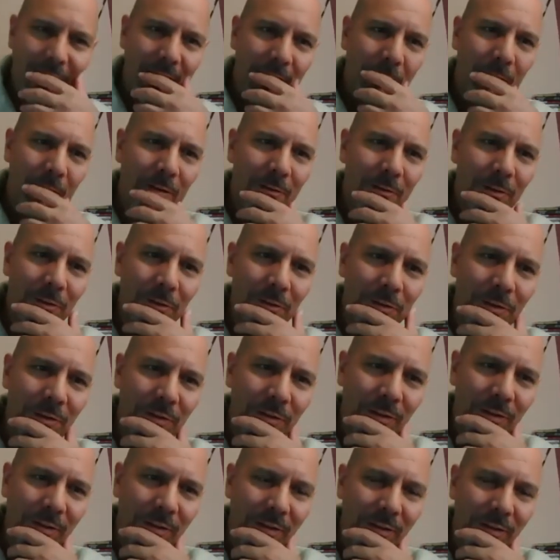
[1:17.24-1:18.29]
what uses
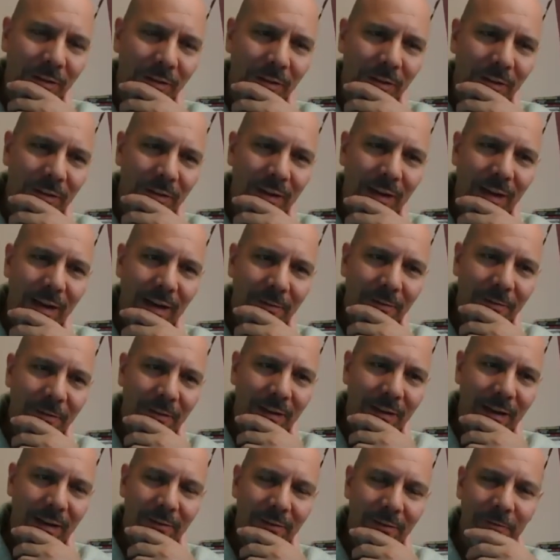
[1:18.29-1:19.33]
could you have for
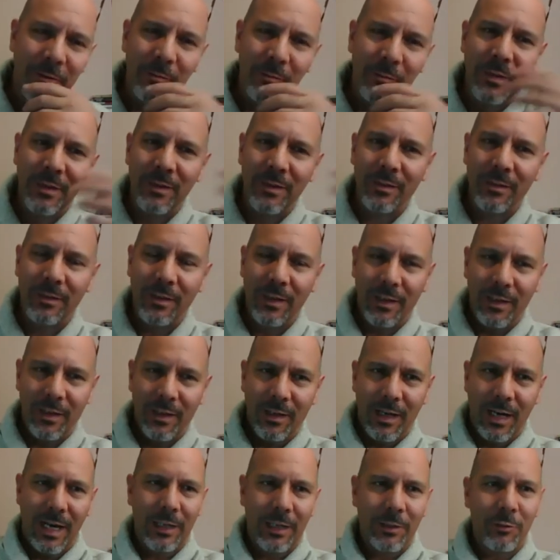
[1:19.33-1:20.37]
that? For me,
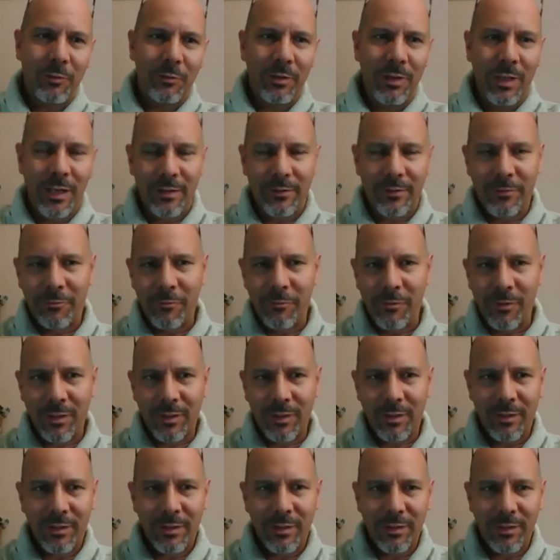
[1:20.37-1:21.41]
I do a lot of
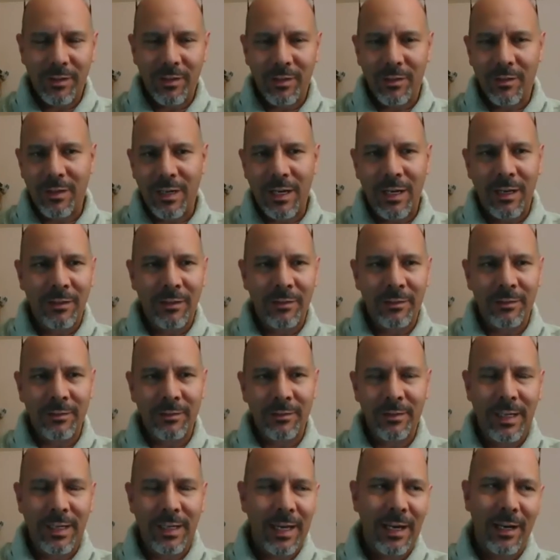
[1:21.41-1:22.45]
work
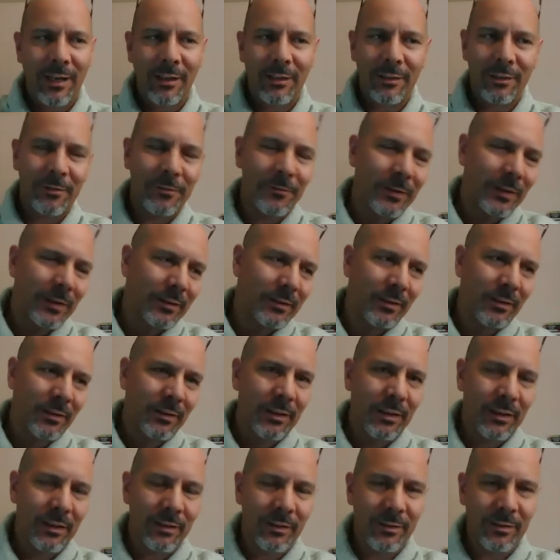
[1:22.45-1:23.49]
around the house fixing
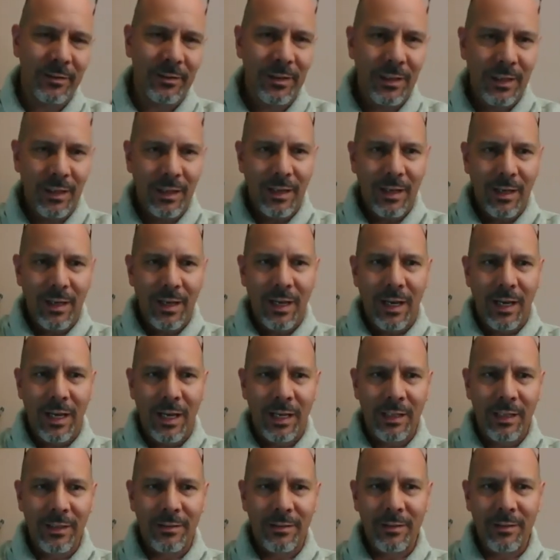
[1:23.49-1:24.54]
things,
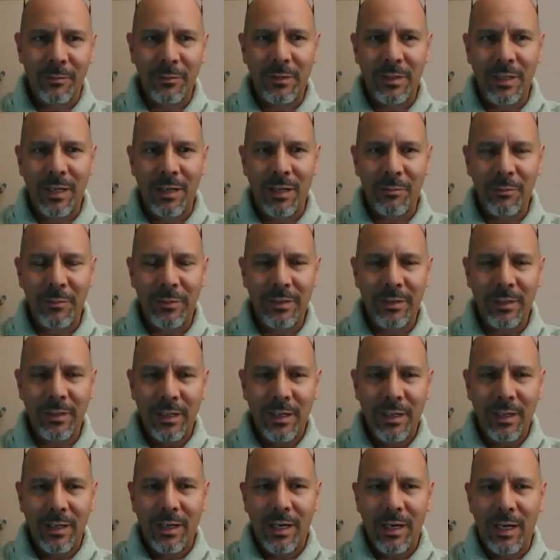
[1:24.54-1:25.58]
and sometimes
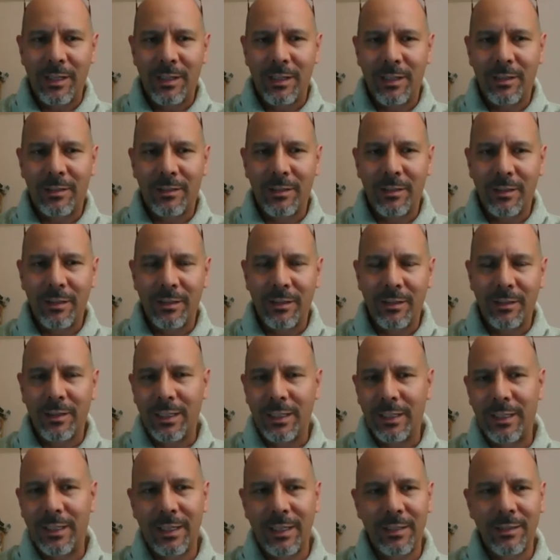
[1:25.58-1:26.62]
I need to
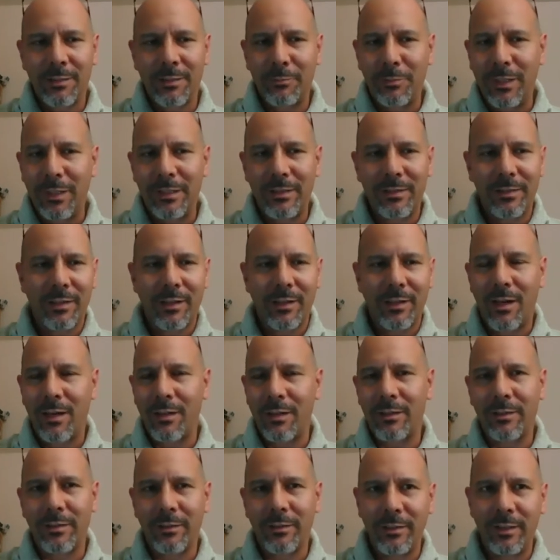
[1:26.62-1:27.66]
like get into places that are
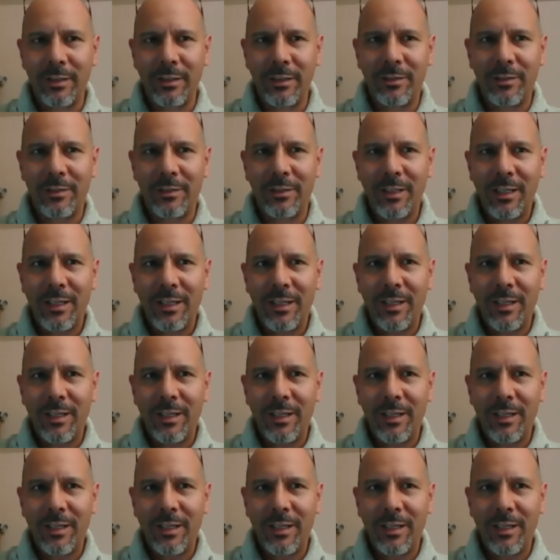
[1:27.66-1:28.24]
hard to reach,